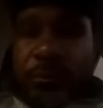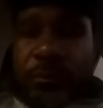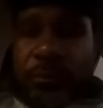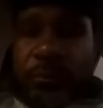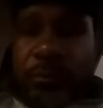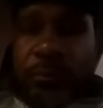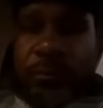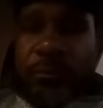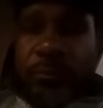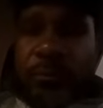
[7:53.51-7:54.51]

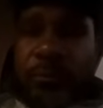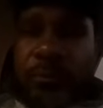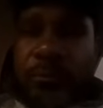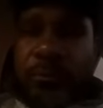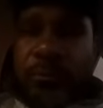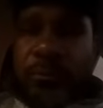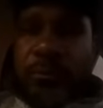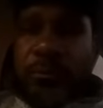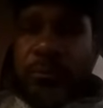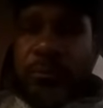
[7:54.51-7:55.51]

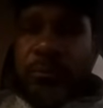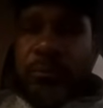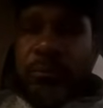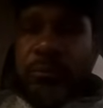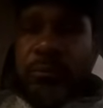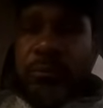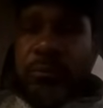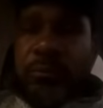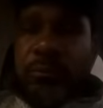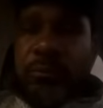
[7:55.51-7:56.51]

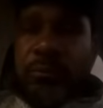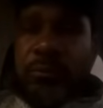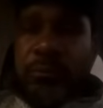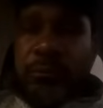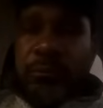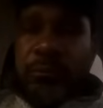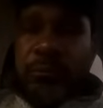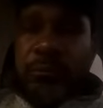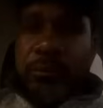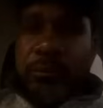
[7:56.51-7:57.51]

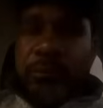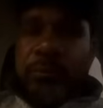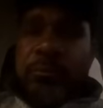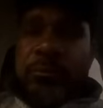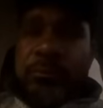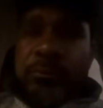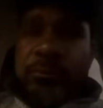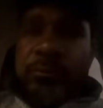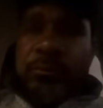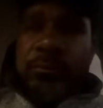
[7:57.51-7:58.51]

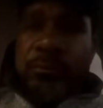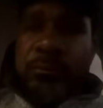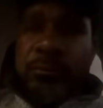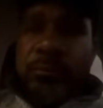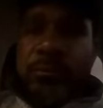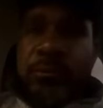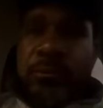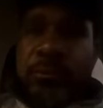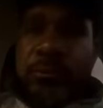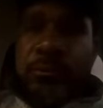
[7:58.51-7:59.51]

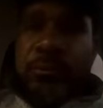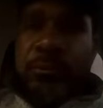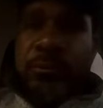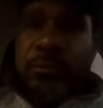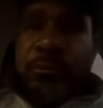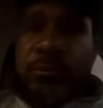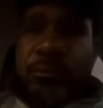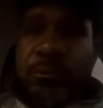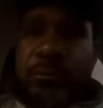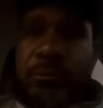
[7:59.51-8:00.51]

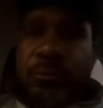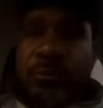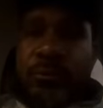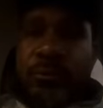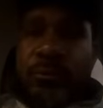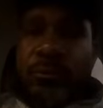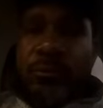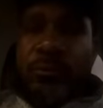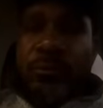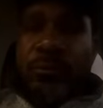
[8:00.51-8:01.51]
No words are spoken by the person on screen.